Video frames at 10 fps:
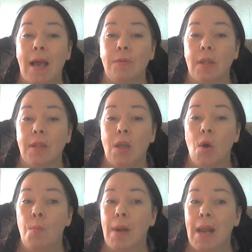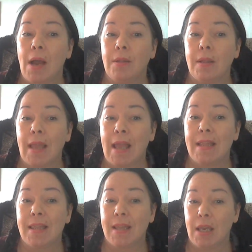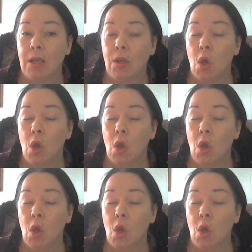out that the old plough that they had seen